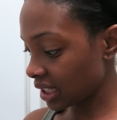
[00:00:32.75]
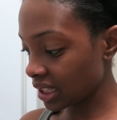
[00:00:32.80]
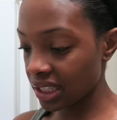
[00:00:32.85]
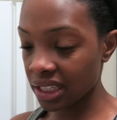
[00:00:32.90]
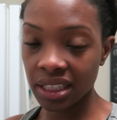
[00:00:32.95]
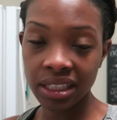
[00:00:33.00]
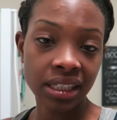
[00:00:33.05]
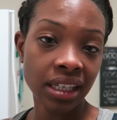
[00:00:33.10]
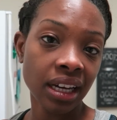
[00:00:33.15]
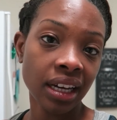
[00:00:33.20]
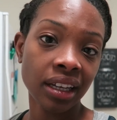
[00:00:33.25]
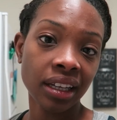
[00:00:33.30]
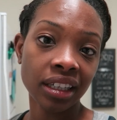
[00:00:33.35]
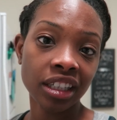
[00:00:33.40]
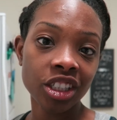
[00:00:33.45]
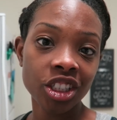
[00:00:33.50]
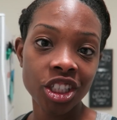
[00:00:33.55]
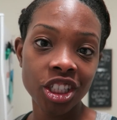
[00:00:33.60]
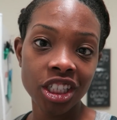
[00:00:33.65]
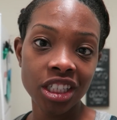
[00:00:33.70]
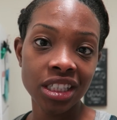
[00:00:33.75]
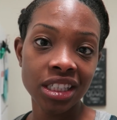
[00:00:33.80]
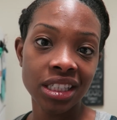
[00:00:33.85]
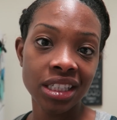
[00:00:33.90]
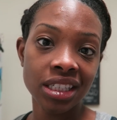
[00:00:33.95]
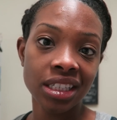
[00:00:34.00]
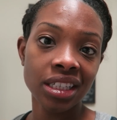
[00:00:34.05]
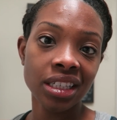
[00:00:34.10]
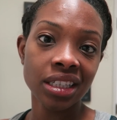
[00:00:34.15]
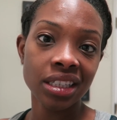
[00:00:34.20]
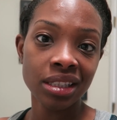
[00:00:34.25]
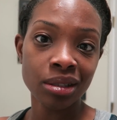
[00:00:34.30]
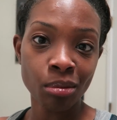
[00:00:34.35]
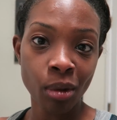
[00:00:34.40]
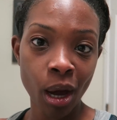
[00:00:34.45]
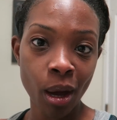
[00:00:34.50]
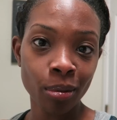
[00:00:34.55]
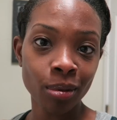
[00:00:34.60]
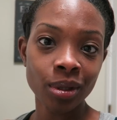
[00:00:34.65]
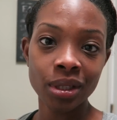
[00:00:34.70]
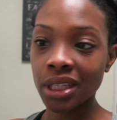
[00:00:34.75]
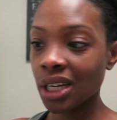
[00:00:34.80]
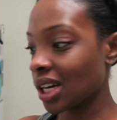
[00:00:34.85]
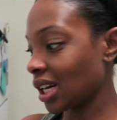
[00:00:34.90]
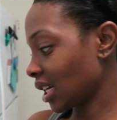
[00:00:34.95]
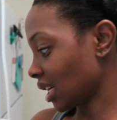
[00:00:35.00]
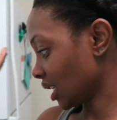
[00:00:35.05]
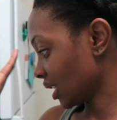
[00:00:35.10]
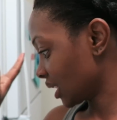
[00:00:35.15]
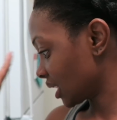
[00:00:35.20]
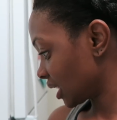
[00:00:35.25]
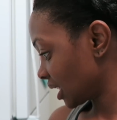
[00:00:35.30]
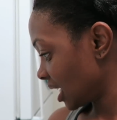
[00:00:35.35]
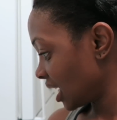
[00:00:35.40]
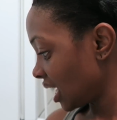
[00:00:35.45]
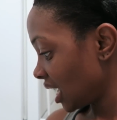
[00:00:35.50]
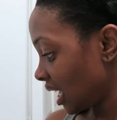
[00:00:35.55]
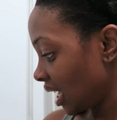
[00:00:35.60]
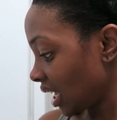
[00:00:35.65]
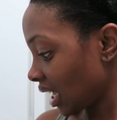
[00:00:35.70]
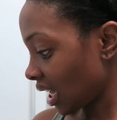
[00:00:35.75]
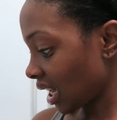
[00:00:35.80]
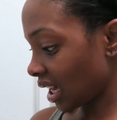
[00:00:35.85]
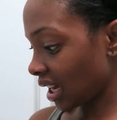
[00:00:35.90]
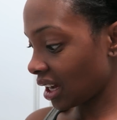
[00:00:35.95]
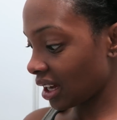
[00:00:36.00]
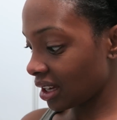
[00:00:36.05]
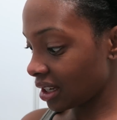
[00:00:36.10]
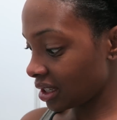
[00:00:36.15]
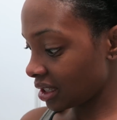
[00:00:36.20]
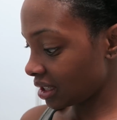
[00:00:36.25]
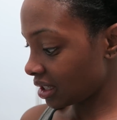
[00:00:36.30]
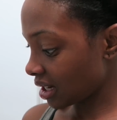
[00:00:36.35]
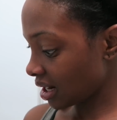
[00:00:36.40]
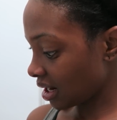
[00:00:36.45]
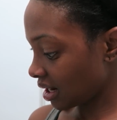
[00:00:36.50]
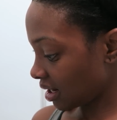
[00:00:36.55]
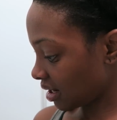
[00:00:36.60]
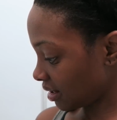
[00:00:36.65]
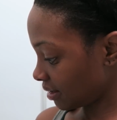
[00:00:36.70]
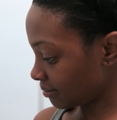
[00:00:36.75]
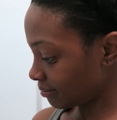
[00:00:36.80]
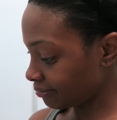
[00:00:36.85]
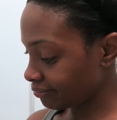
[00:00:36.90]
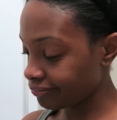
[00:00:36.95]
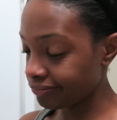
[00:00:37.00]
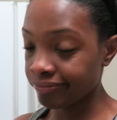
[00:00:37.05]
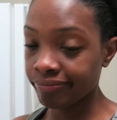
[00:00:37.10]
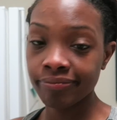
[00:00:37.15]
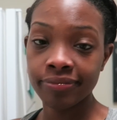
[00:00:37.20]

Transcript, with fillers: and then he's got like a cheese stick some applesauce and um,